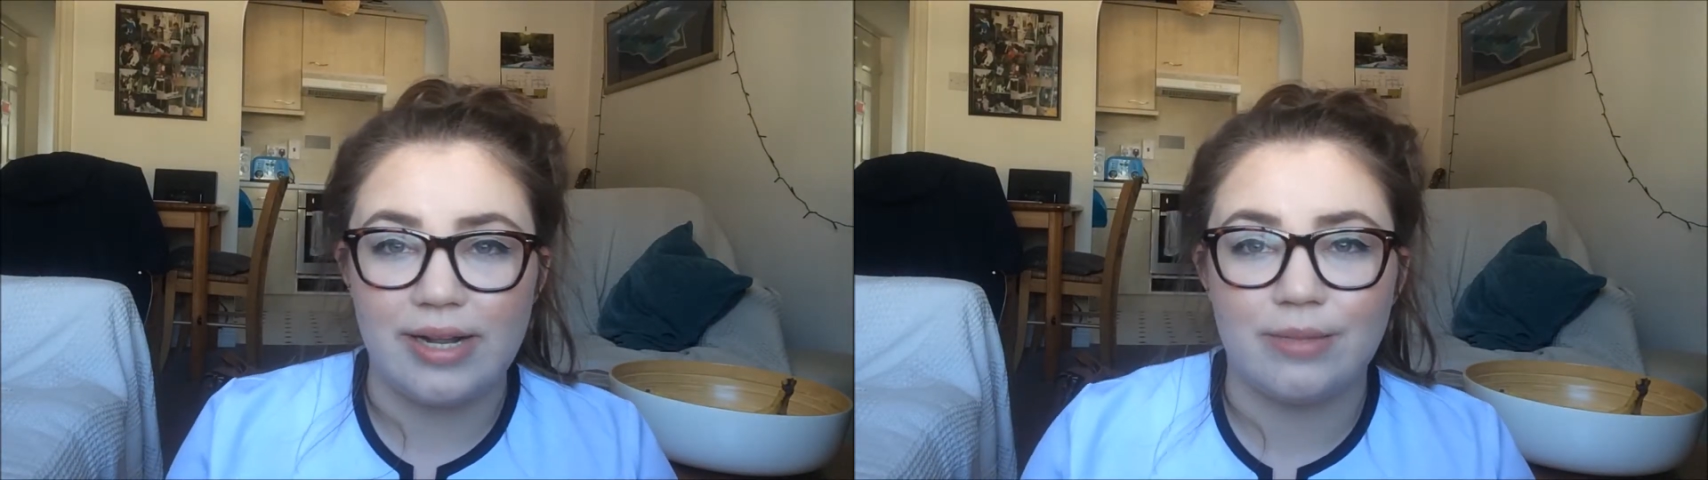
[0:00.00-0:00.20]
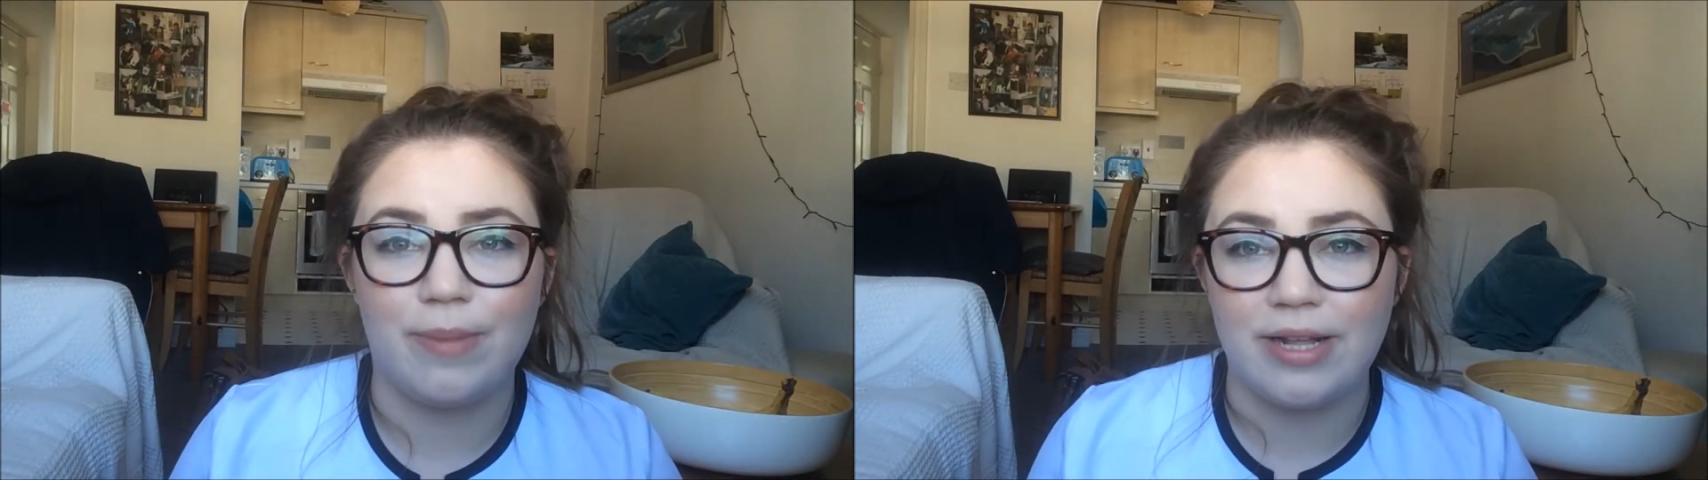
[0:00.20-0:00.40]

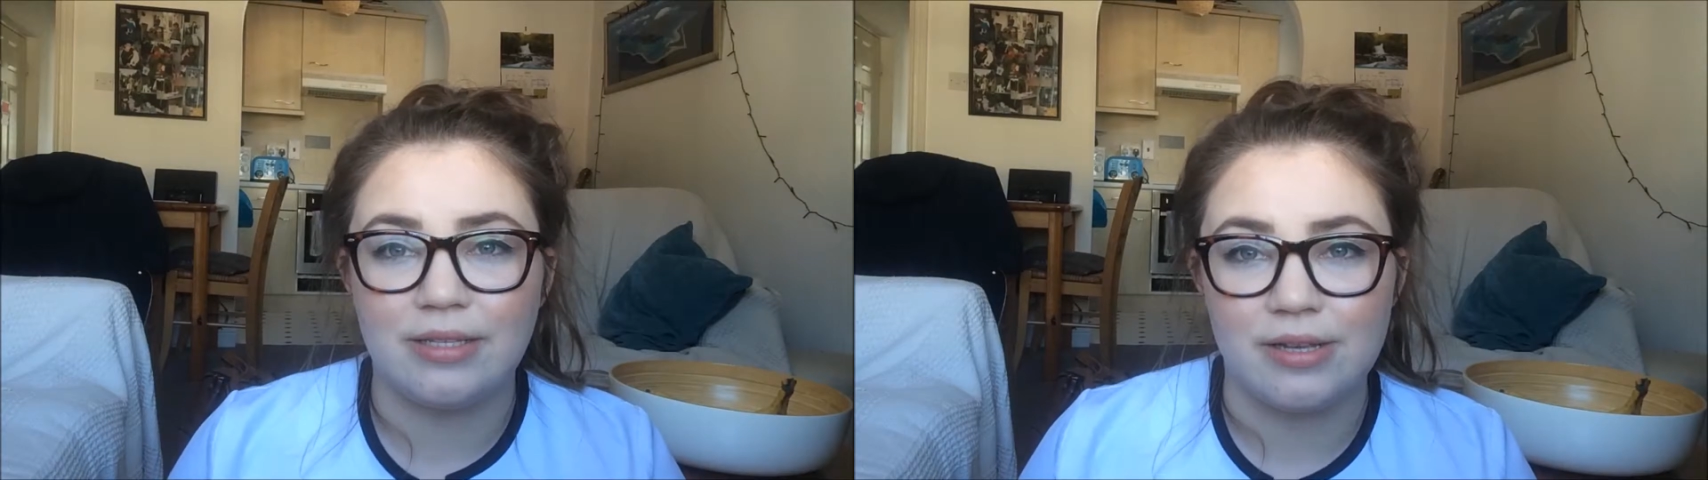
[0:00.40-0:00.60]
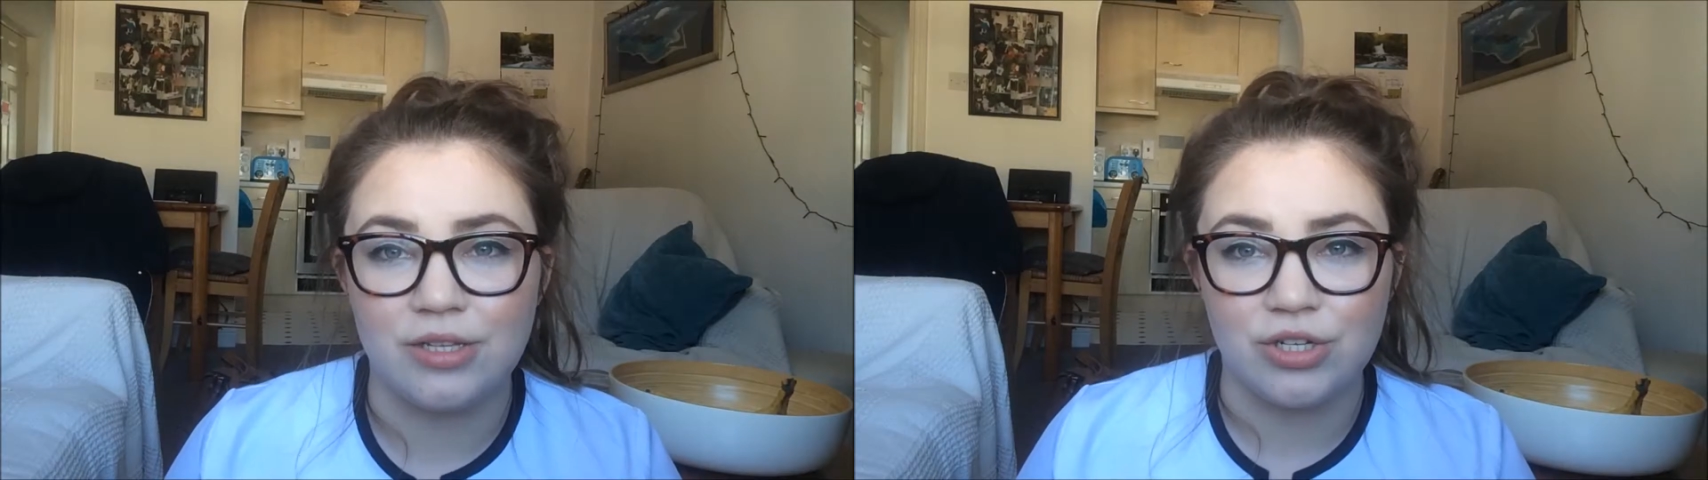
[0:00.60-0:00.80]
it's
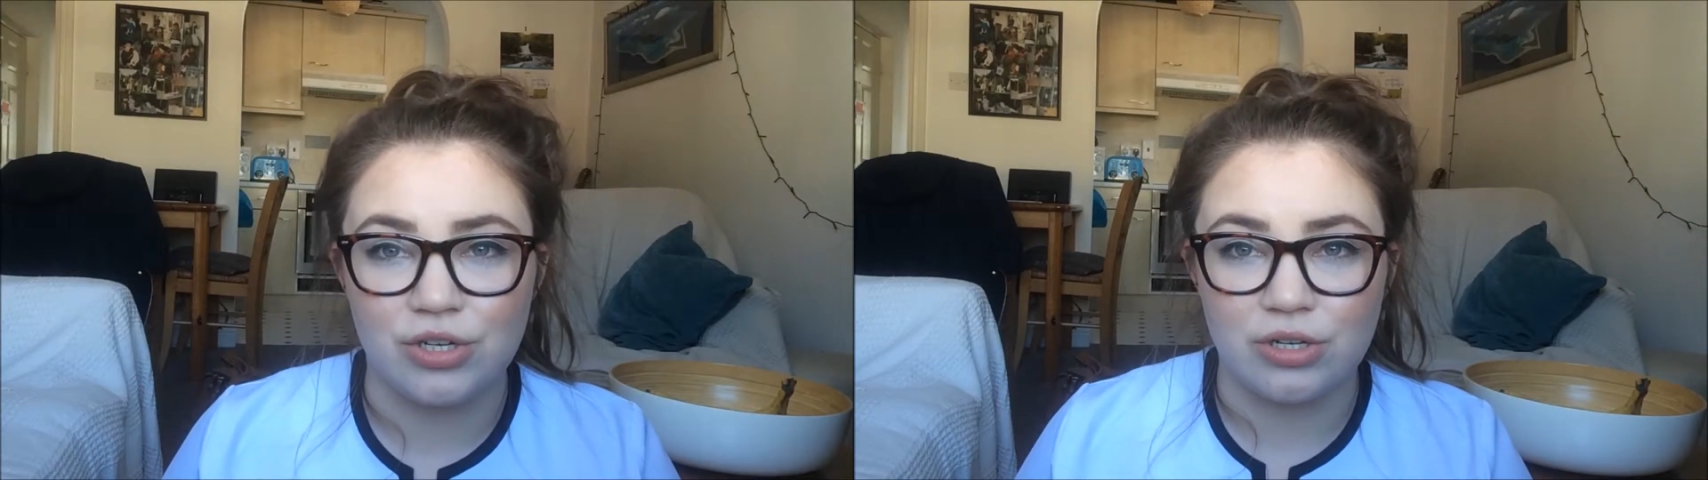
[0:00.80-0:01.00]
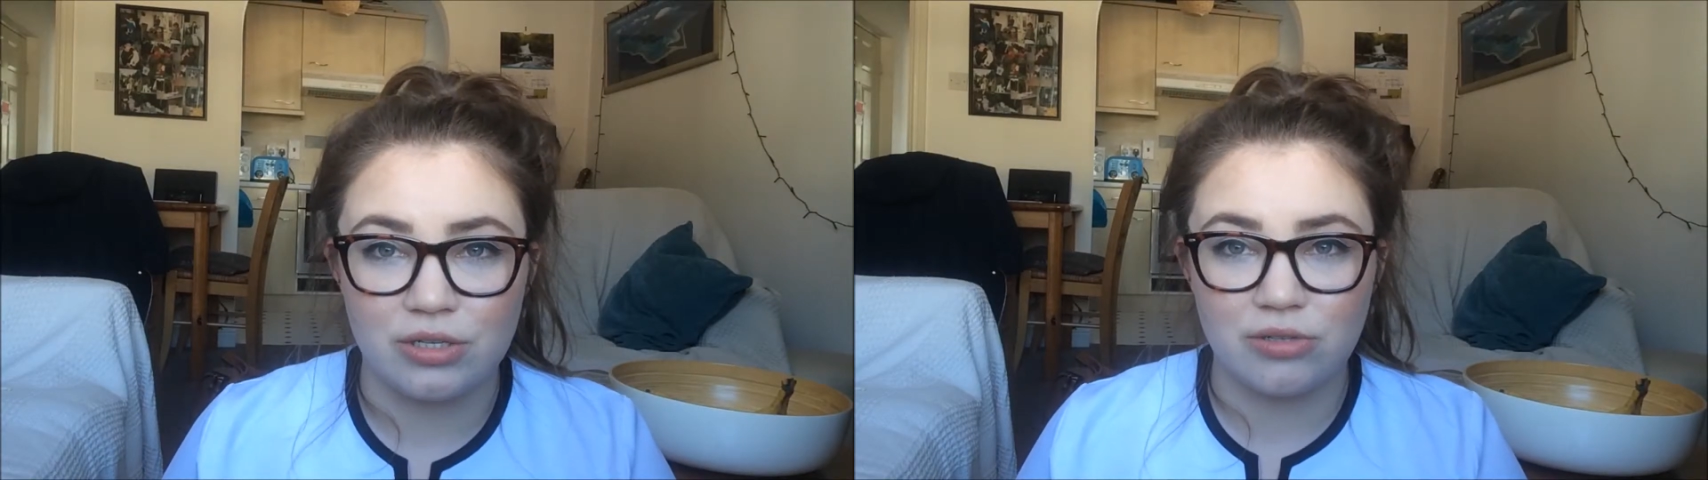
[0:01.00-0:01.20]
better to
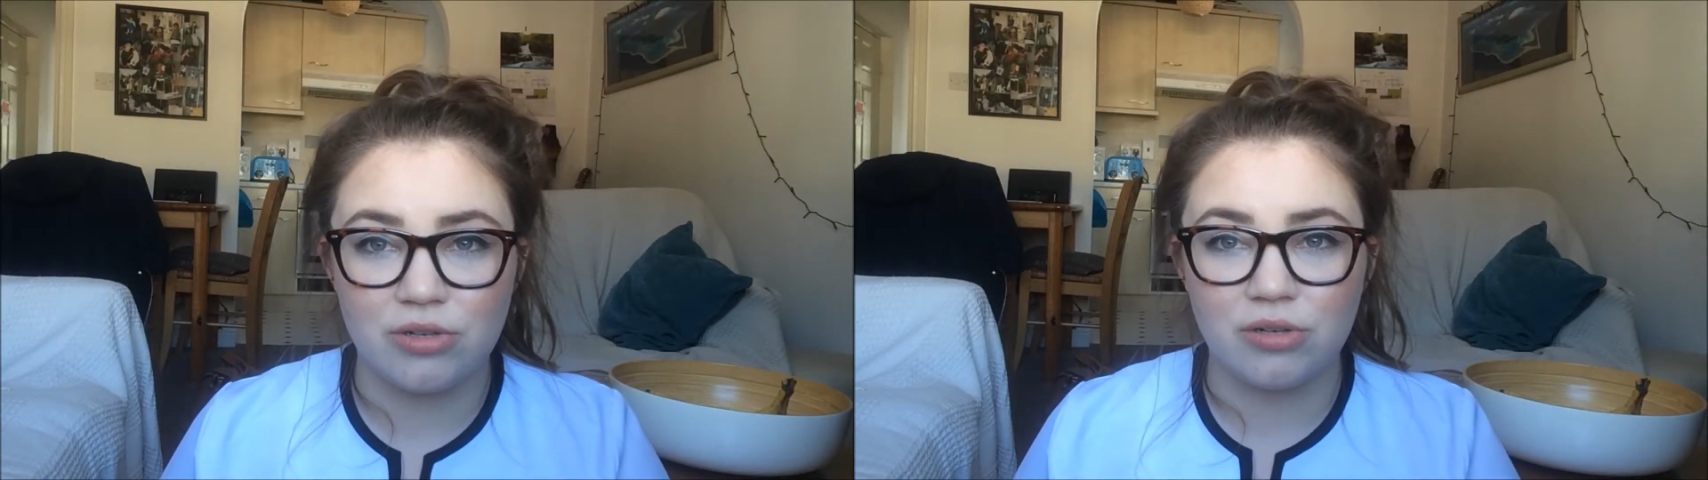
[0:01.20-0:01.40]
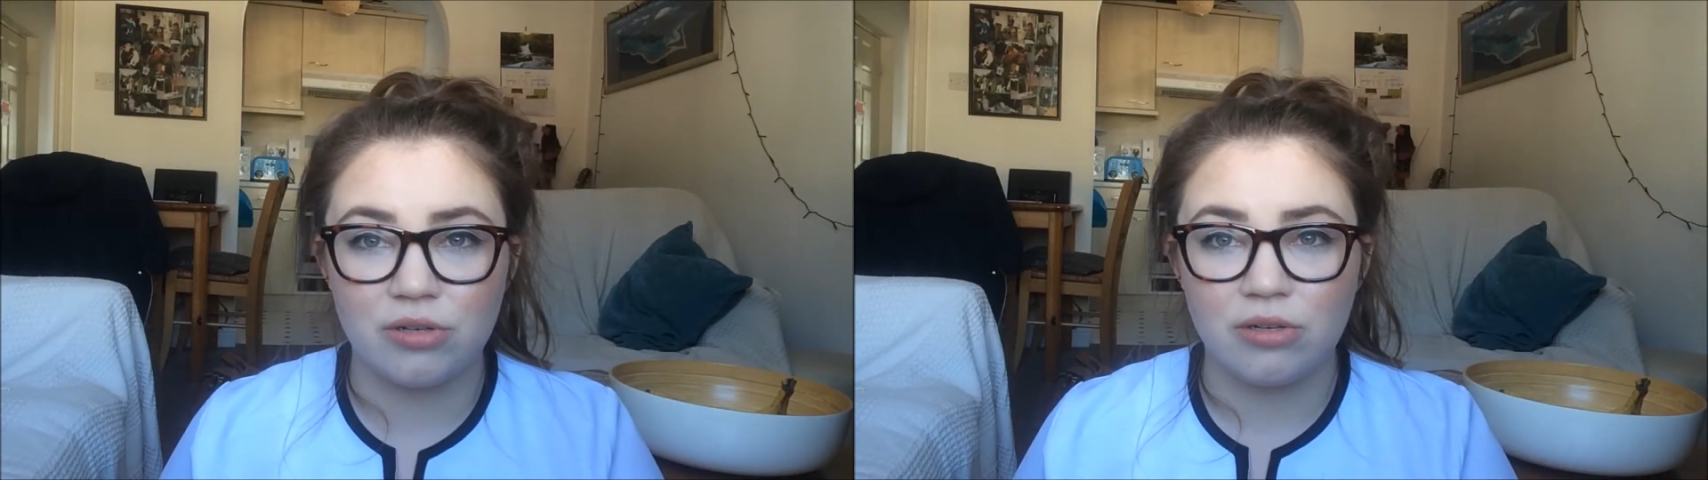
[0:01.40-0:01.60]
just